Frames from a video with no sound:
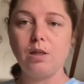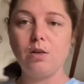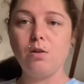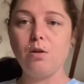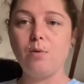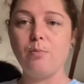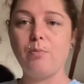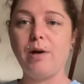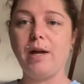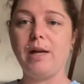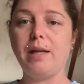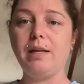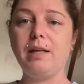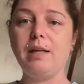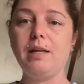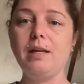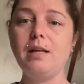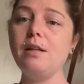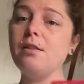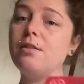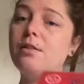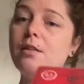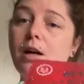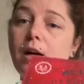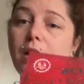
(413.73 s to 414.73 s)
paint
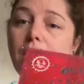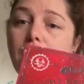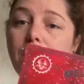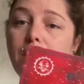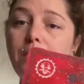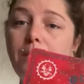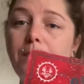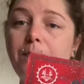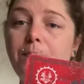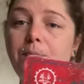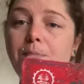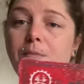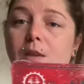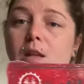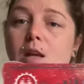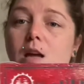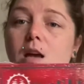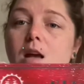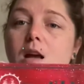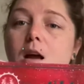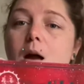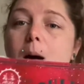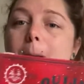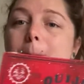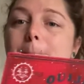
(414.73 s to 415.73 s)
in there.
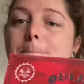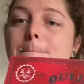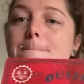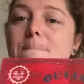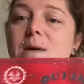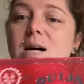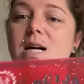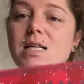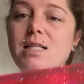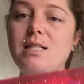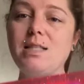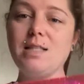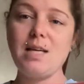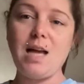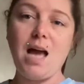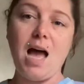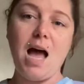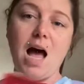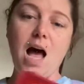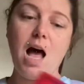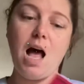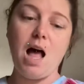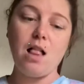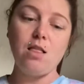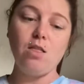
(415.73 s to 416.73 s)
But
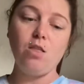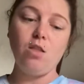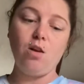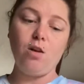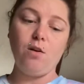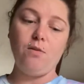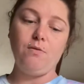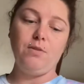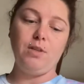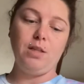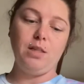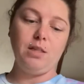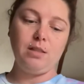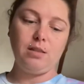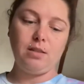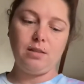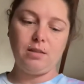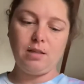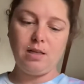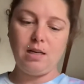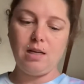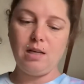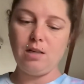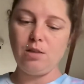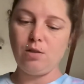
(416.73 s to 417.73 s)
I love this.
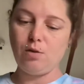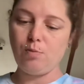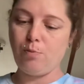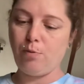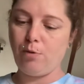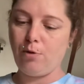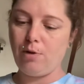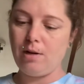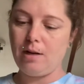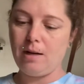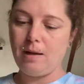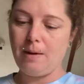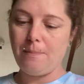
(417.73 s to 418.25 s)
It is pretty.